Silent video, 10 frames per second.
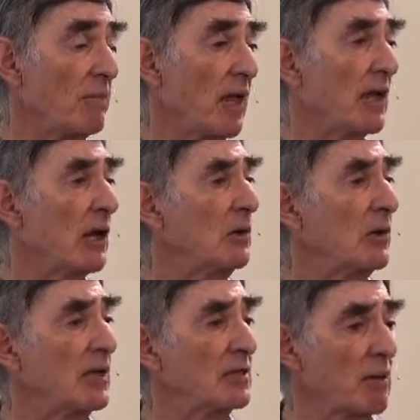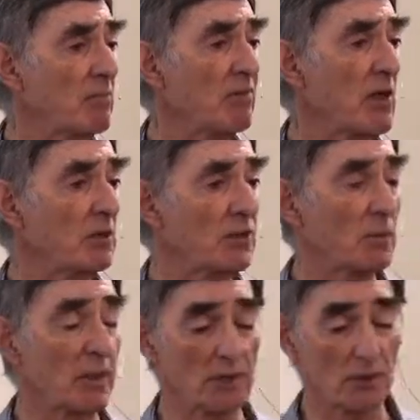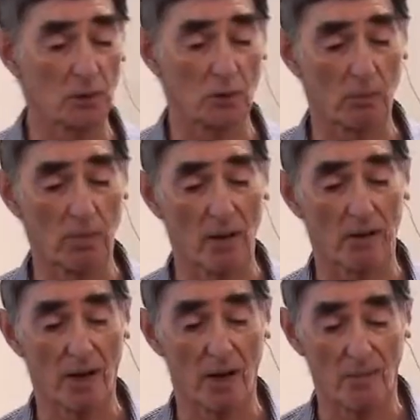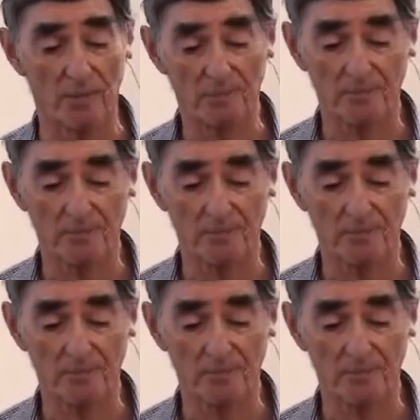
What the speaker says: including some of those that we're going to talk about now.